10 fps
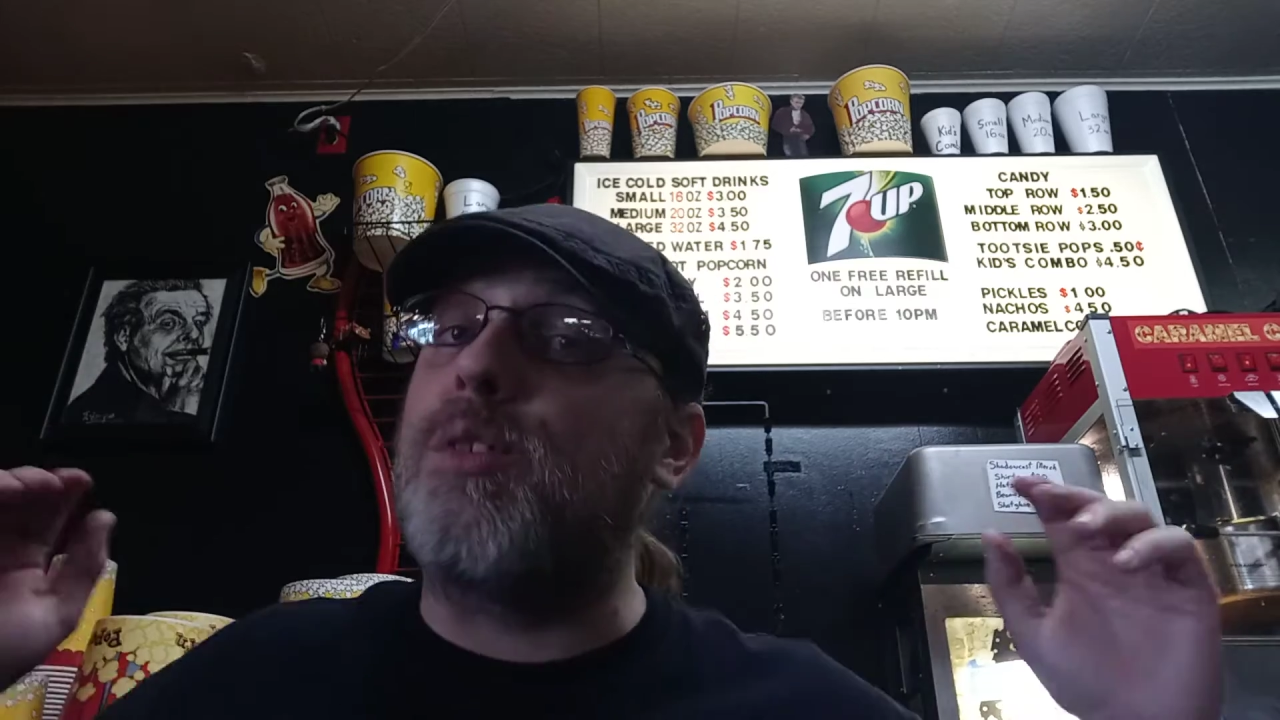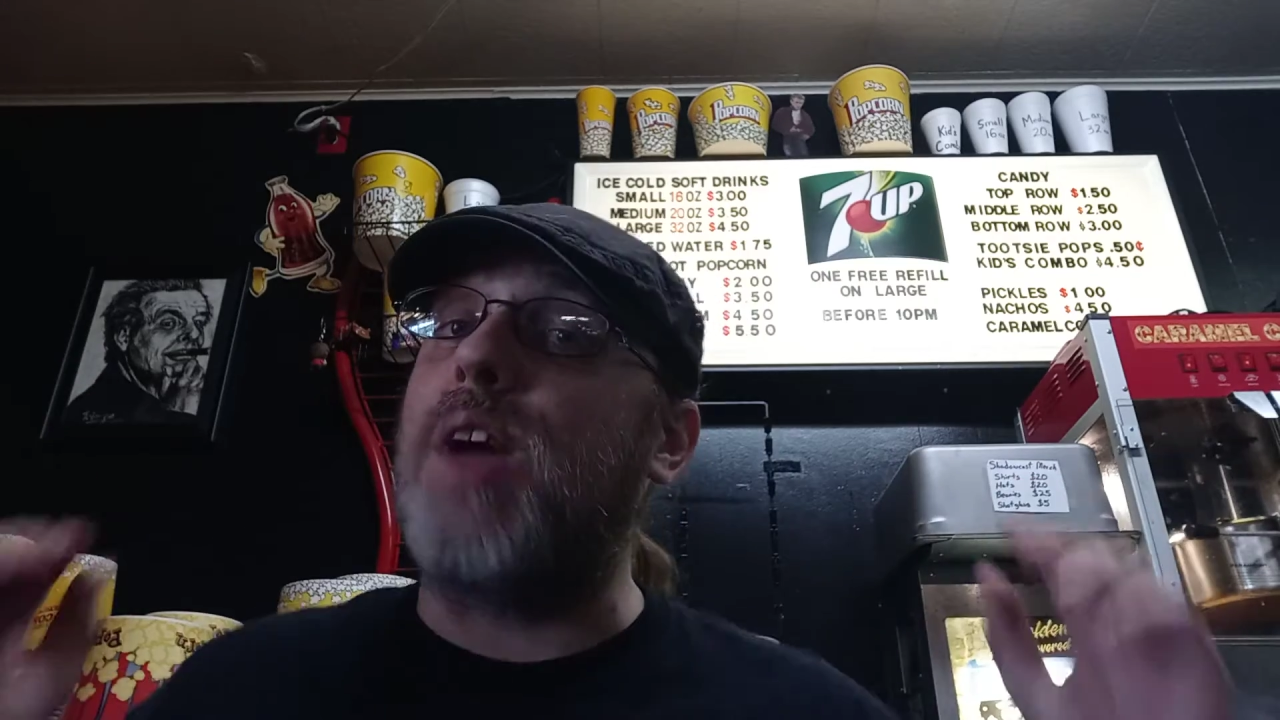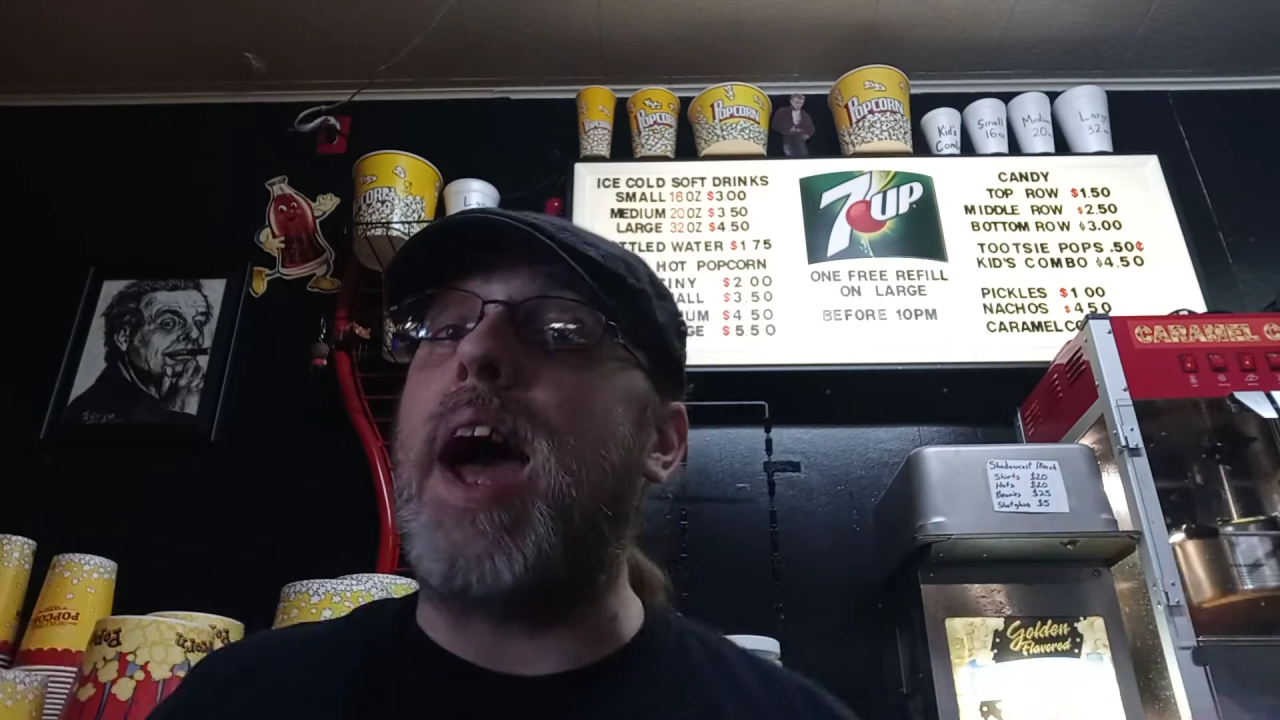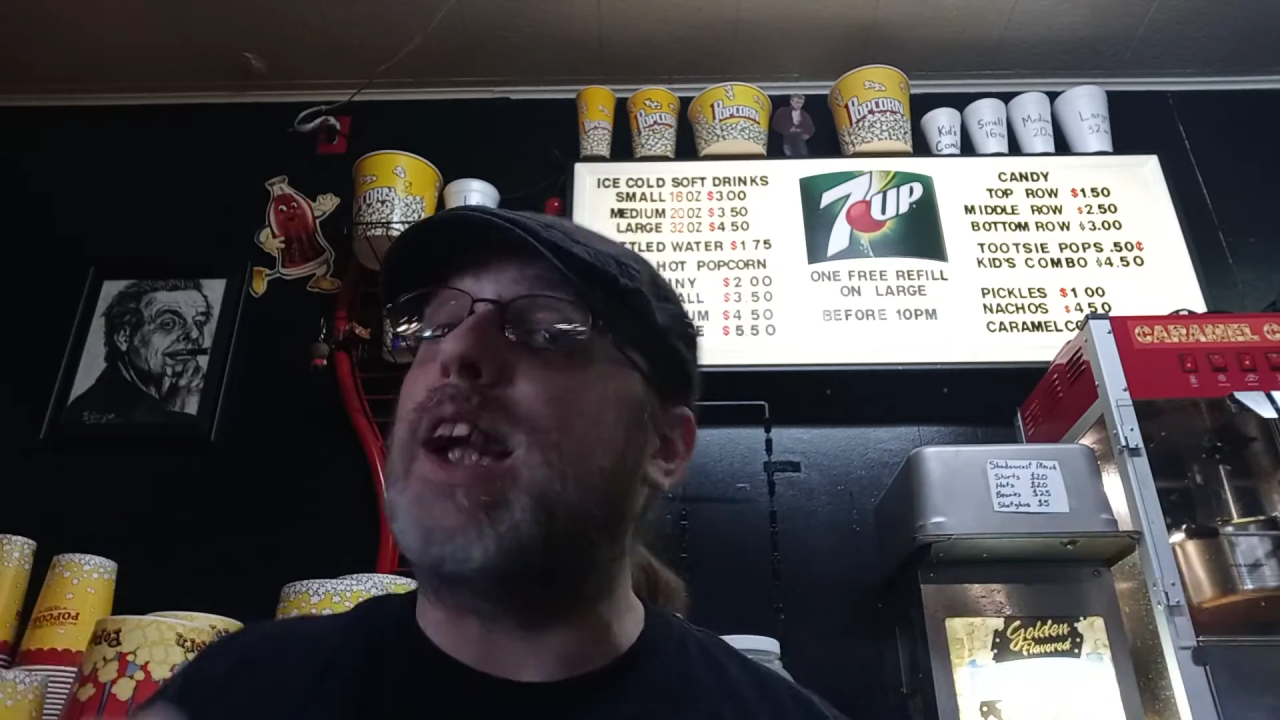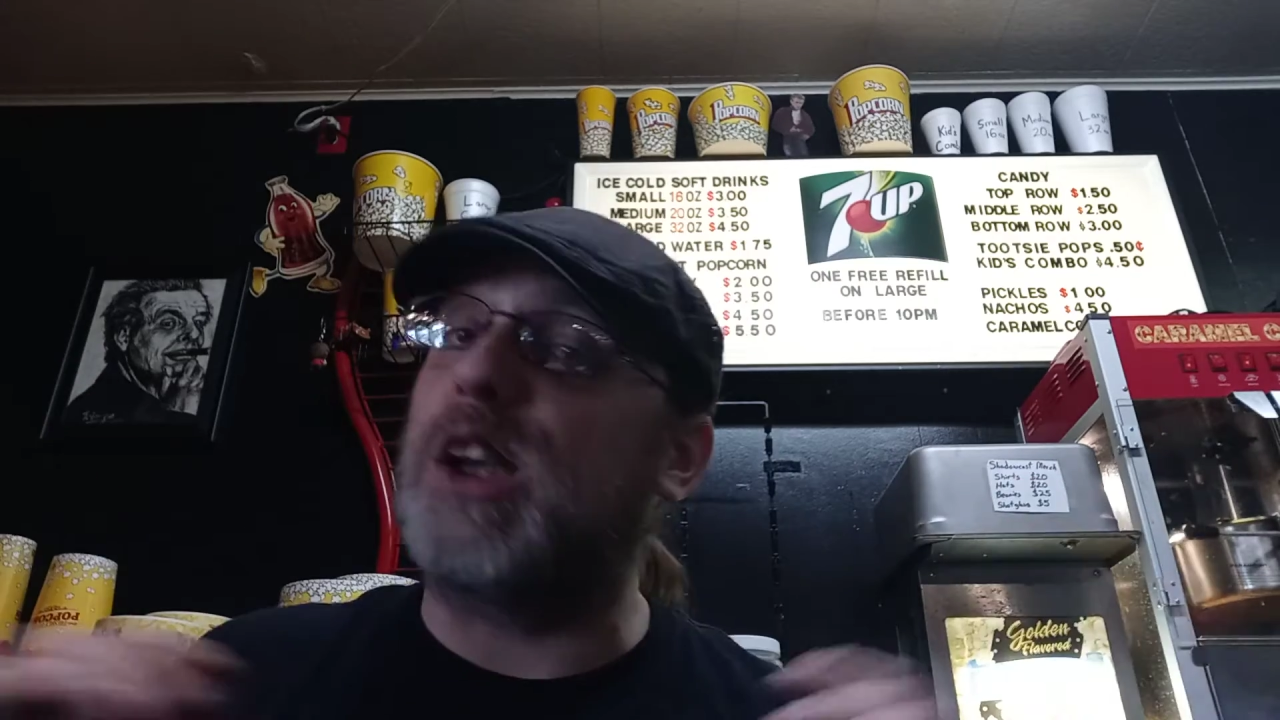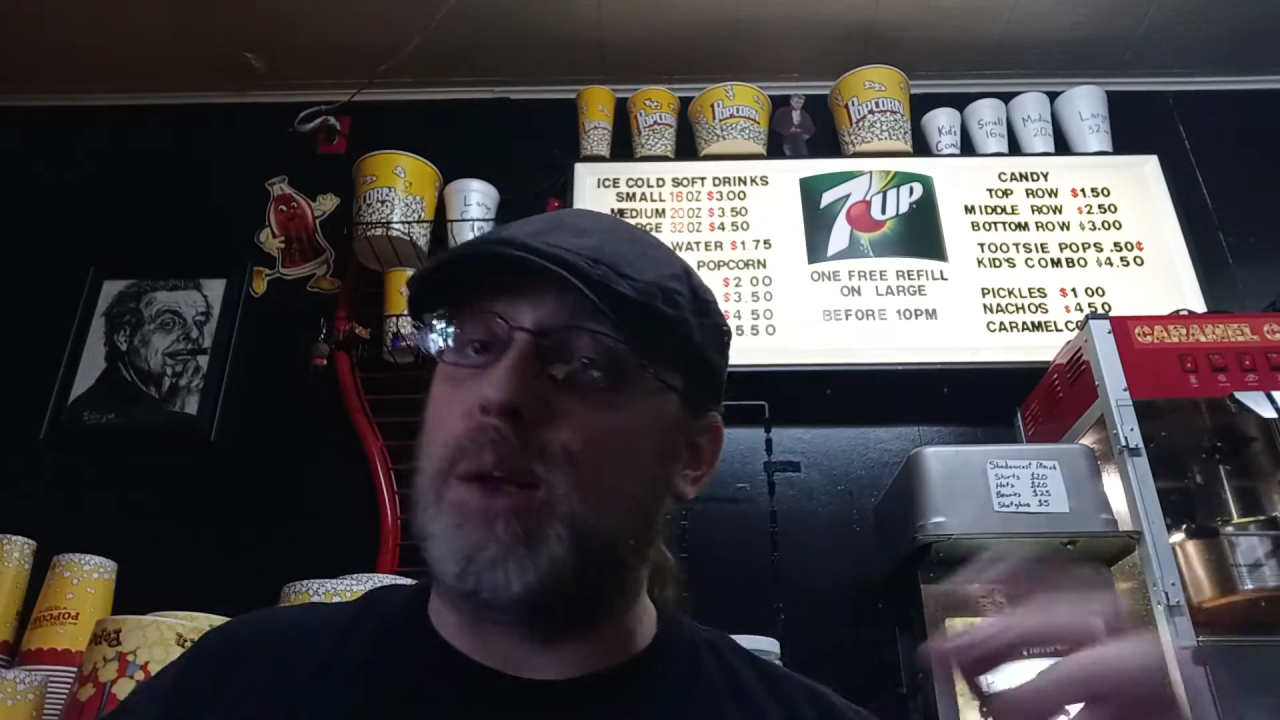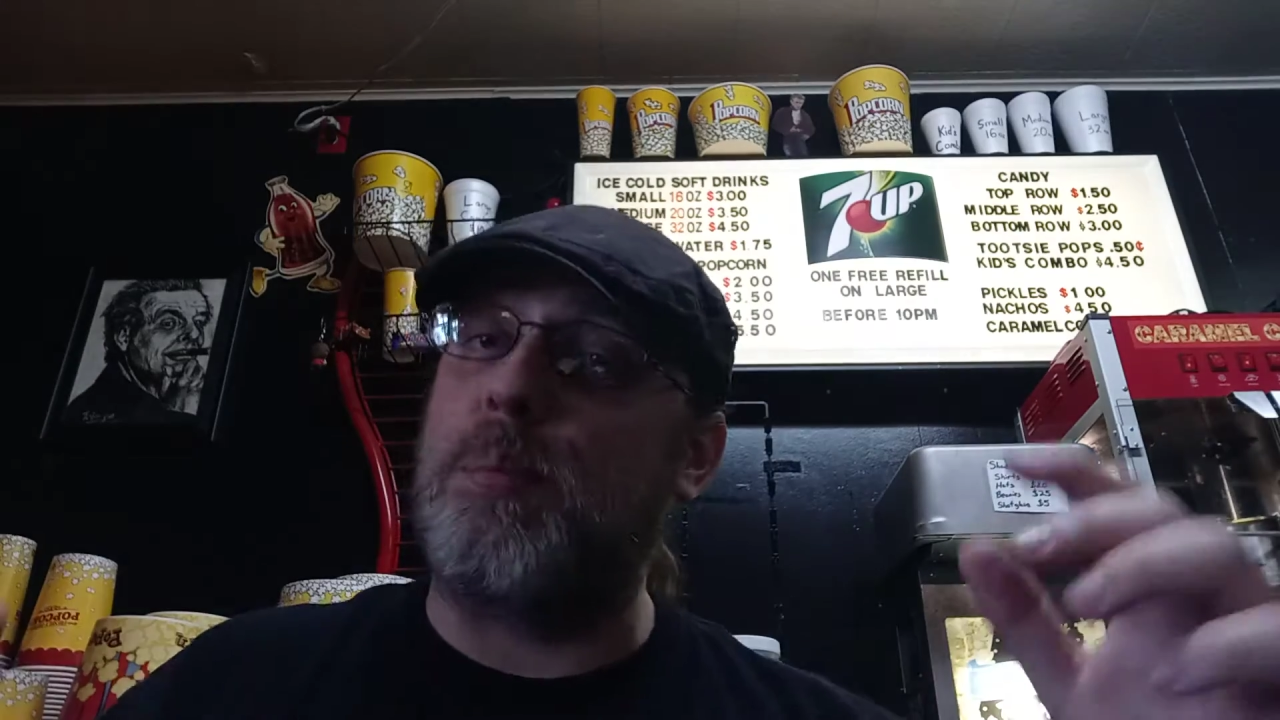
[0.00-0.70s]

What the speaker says: was actually